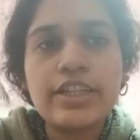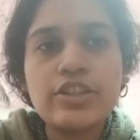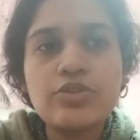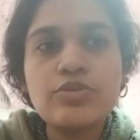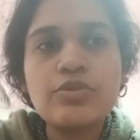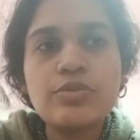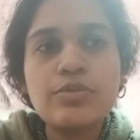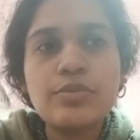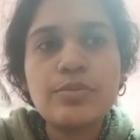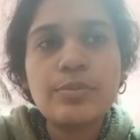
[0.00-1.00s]
you
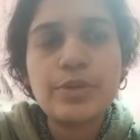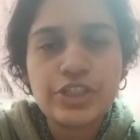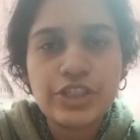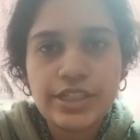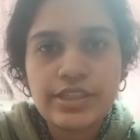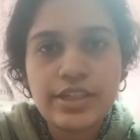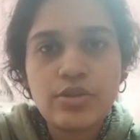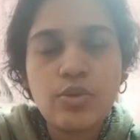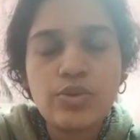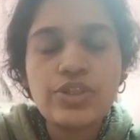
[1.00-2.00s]
purchase their
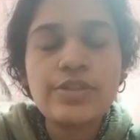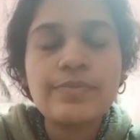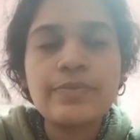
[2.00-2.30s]
course,